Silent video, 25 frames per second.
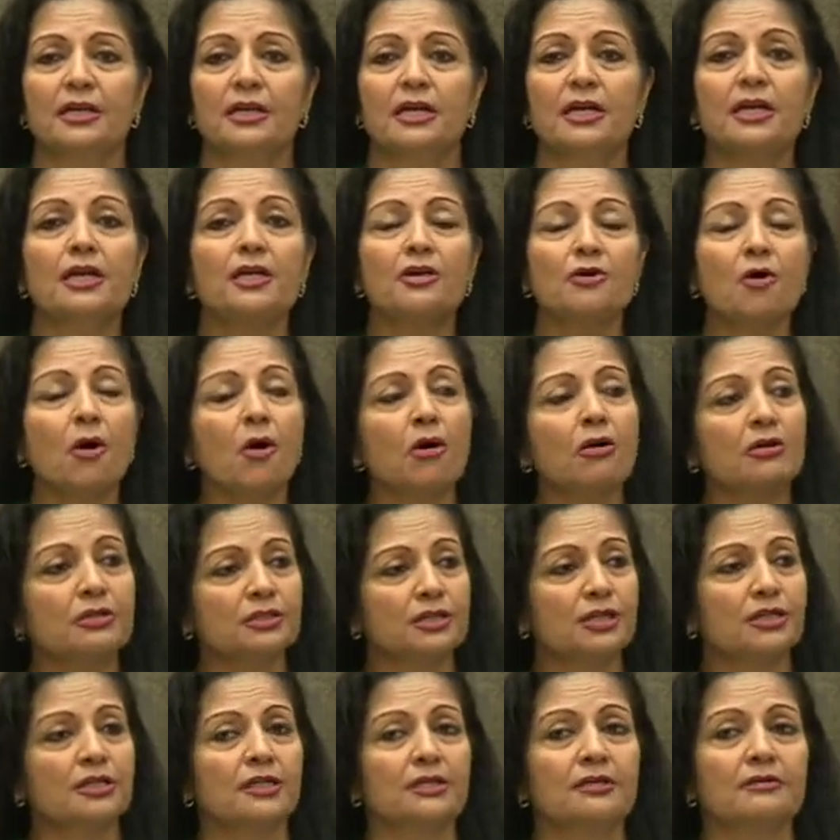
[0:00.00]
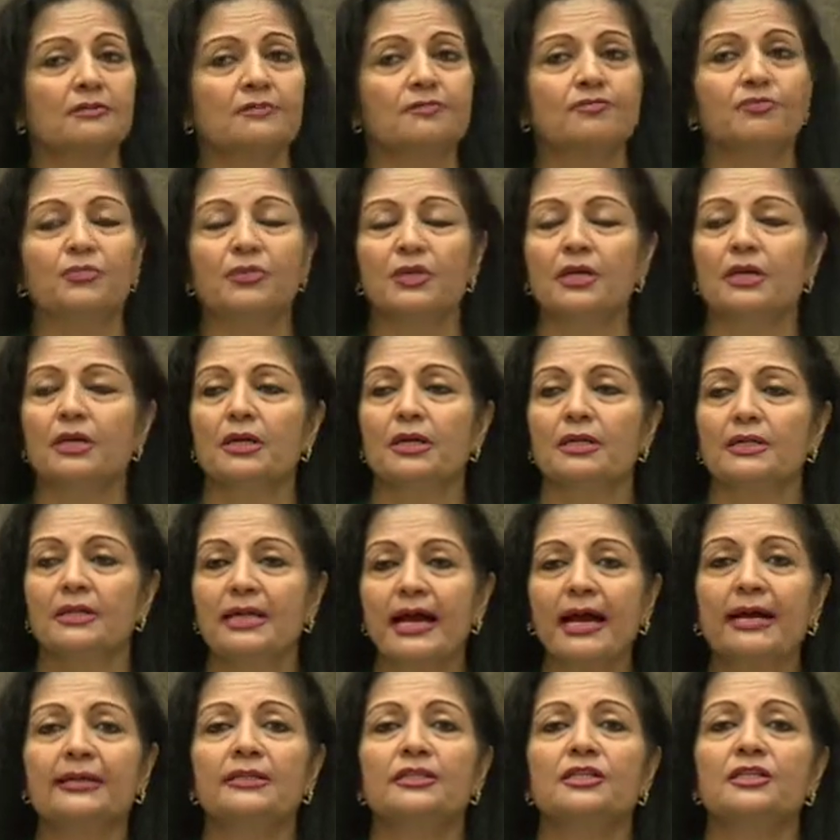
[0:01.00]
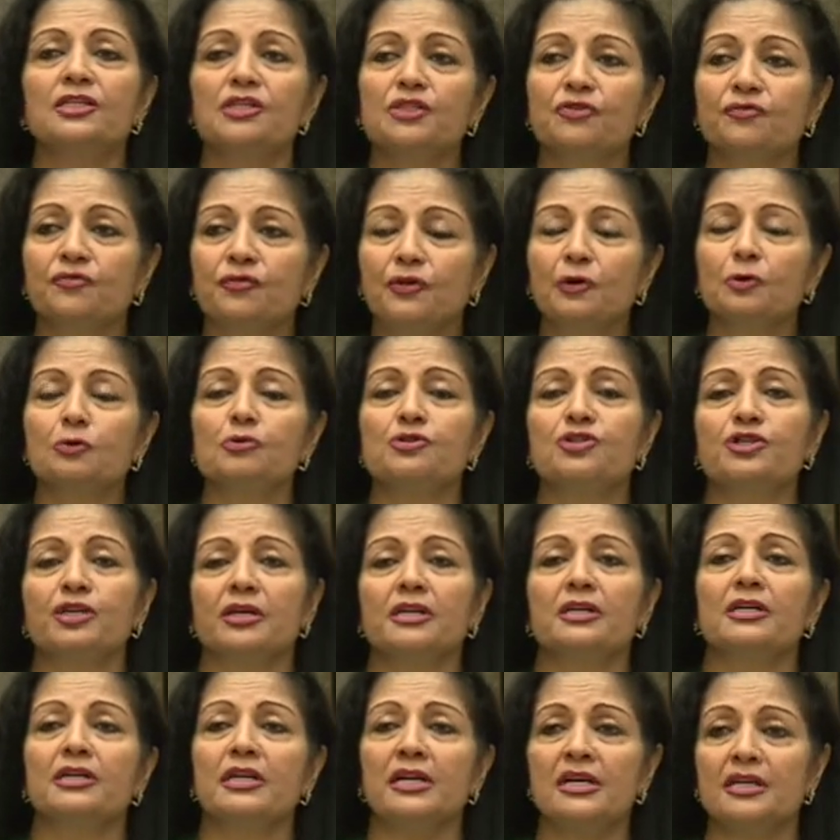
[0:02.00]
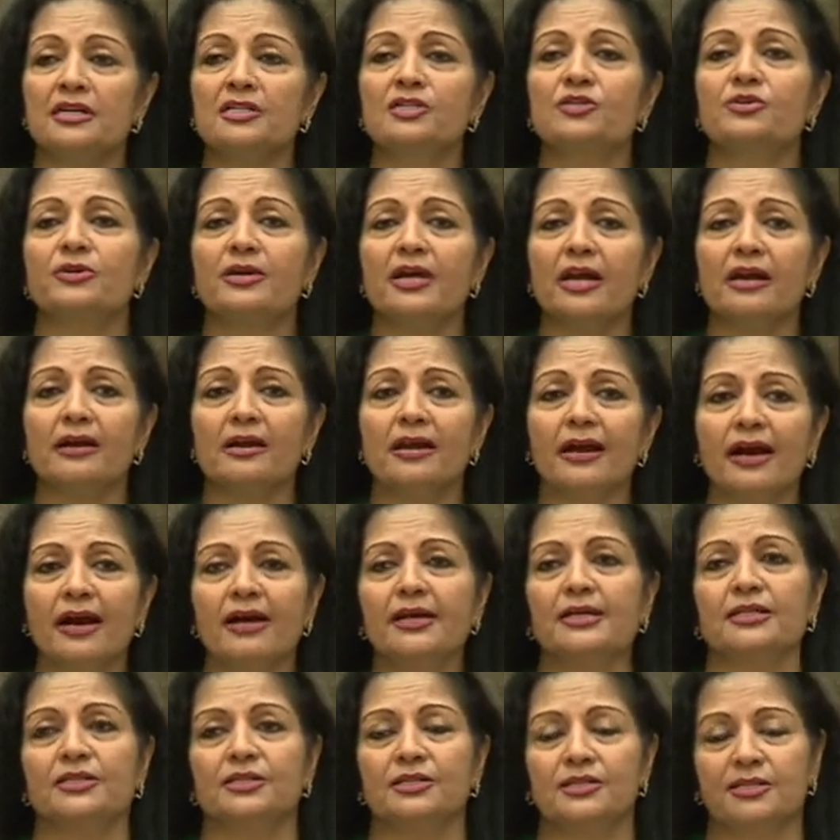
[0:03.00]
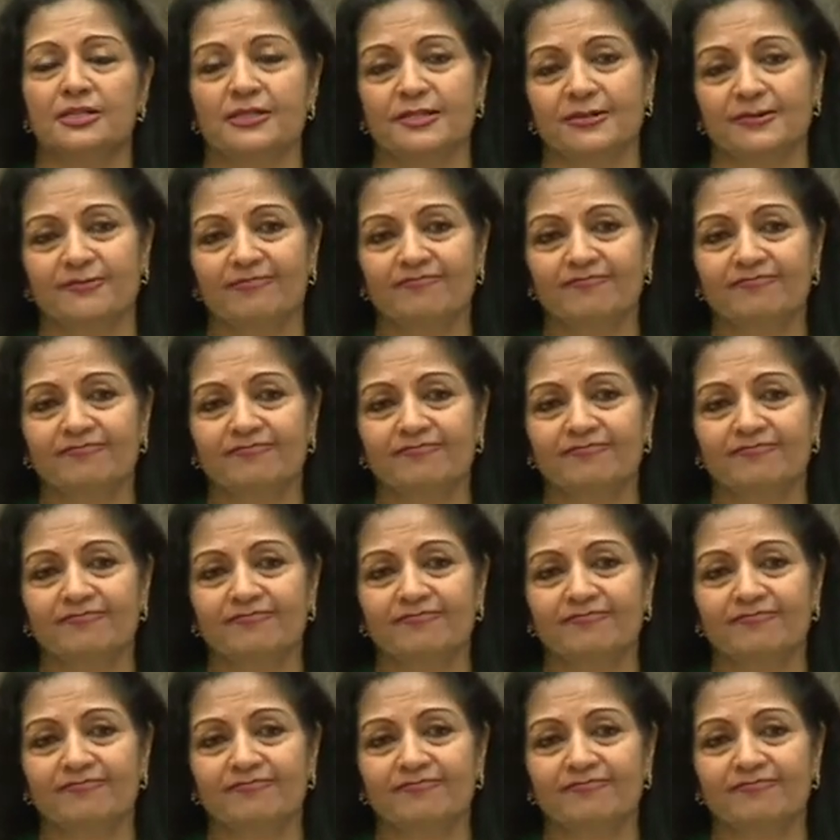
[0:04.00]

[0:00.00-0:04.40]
in order that this future is realized.